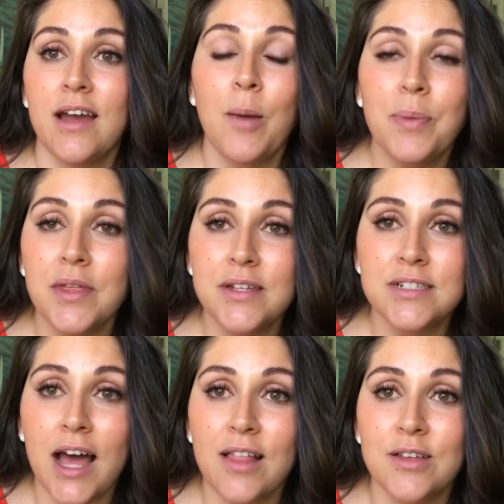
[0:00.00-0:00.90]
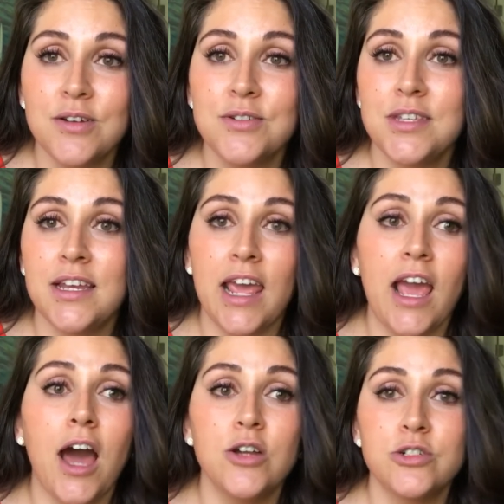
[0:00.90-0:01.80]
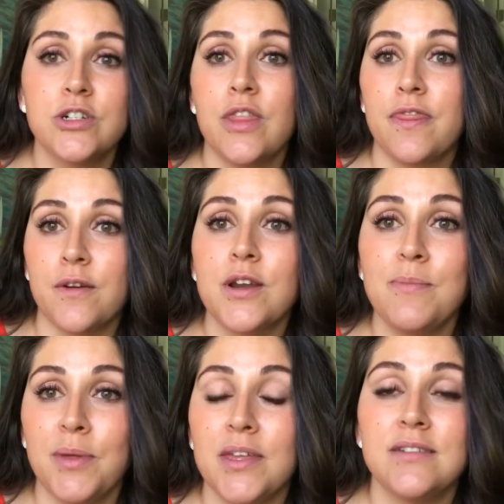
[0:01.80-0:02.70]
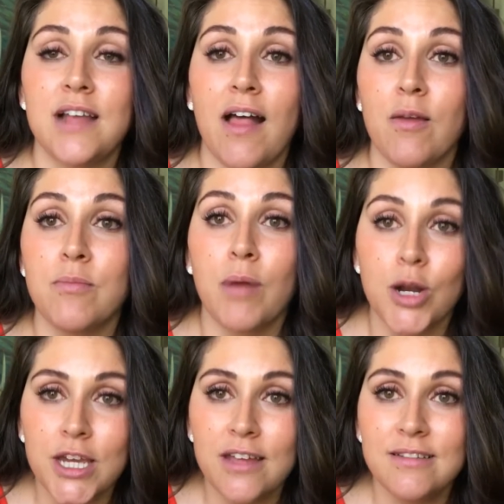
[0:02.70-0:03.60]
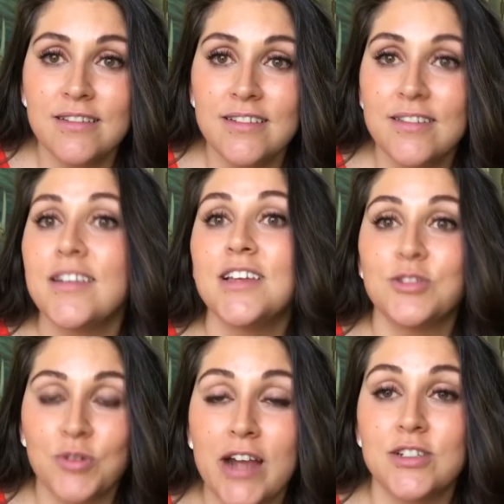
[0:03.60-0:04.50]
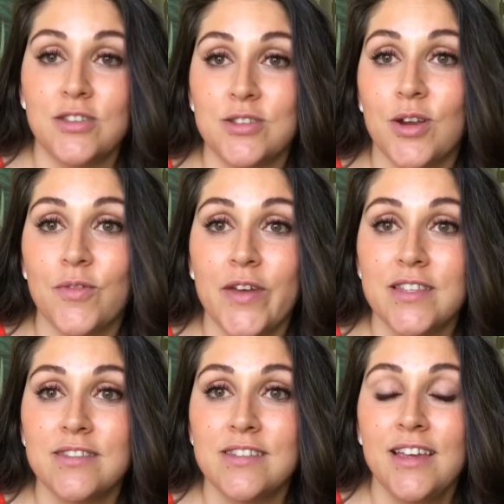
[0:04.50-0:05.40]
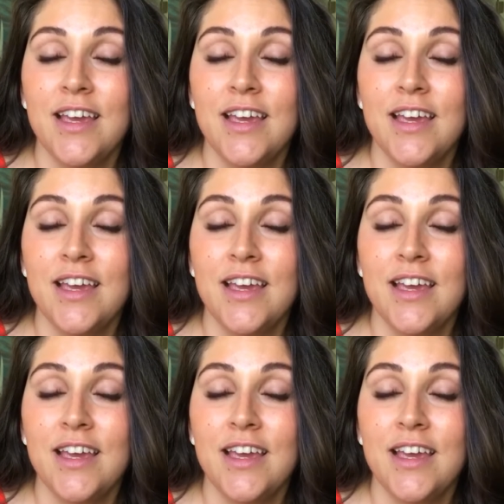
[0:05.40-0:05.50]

$1 billion in a $130 billion market is scratching the surface.